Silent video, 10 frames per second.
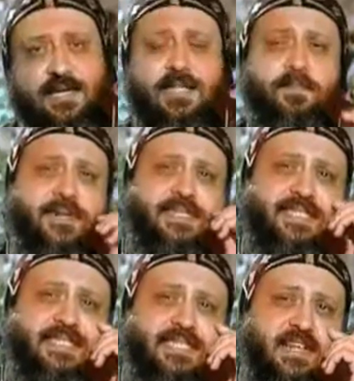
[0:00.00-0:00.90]
Another point
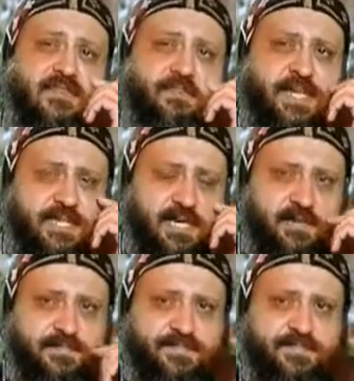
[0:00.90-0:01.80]
is
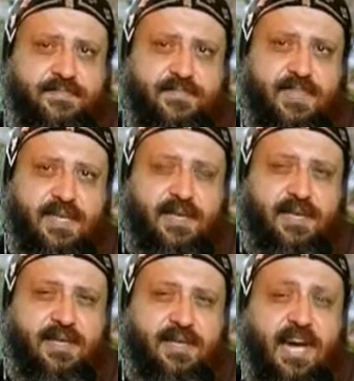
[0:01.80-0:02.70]
self-pity.
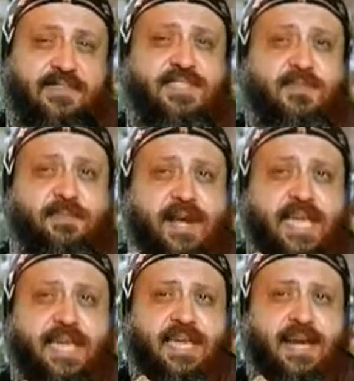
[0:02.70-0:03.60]
After
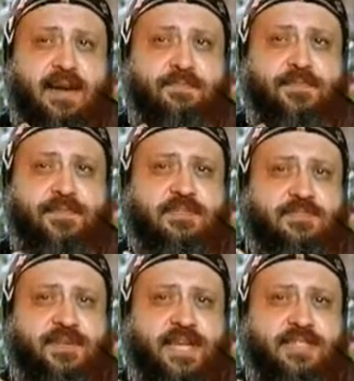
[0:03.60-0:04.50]
breaking up with a
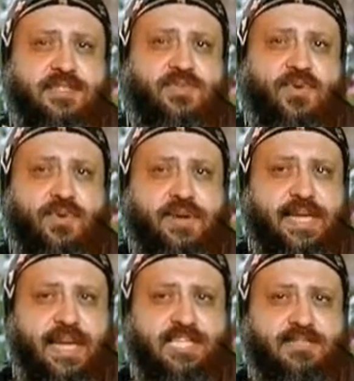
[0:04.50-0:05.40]
friend or
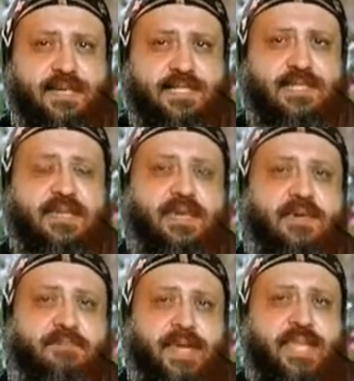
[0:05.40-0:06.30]
engagement,
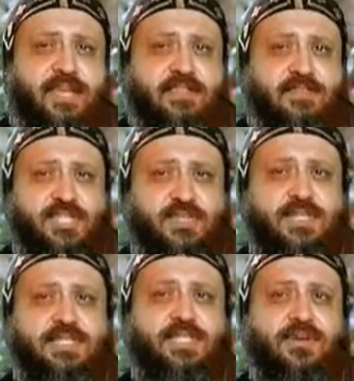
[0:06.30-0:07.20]
many
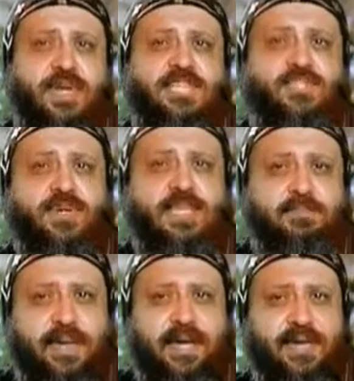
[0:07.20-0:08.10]
individuals rush to get
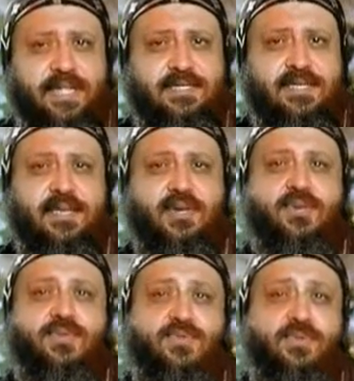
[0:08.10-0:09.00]
married
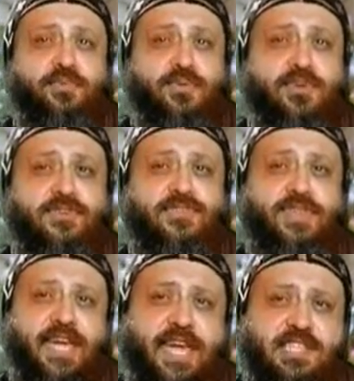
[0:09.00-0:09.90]
to prove to
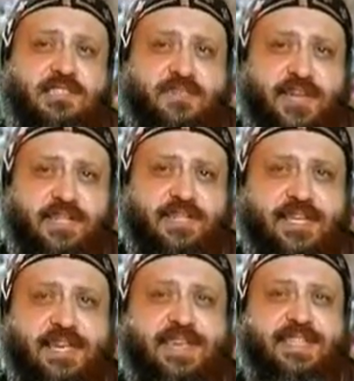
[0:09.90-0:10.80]
the ex-friend
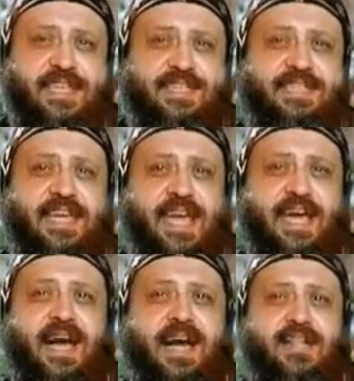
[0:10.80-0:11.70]
that
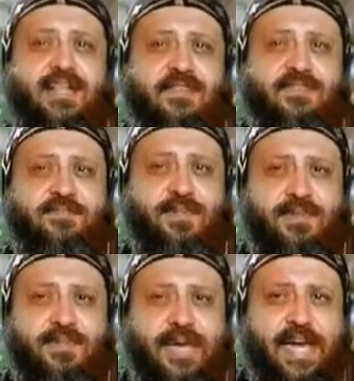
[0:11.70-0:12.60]
they are
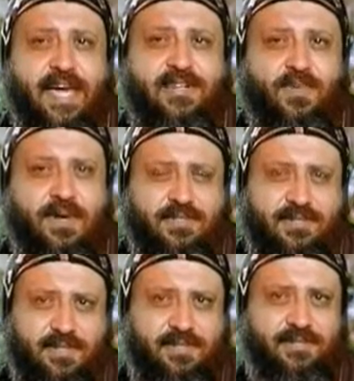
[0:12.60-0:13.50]
lovable and
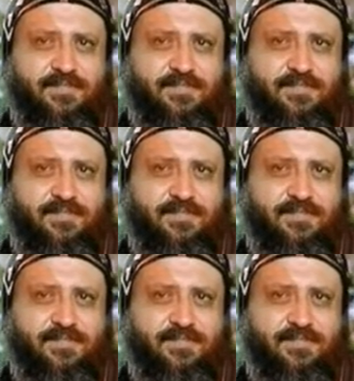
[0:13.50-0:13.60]
wanted.